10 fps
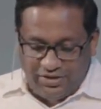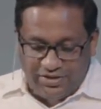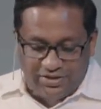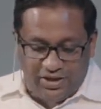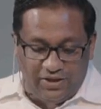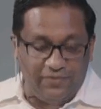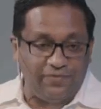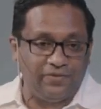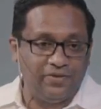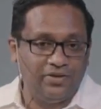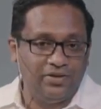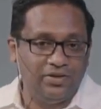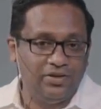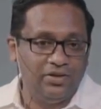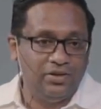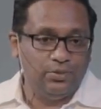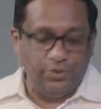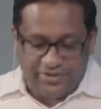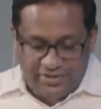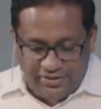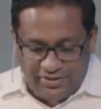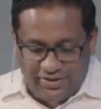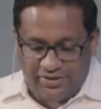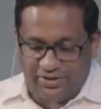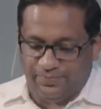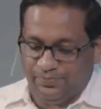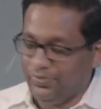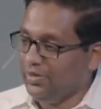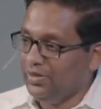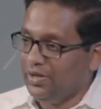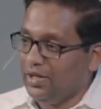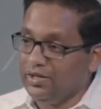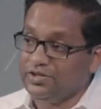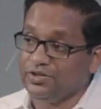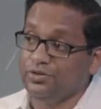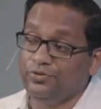We sing the hymn, and it's true for all of us in this room,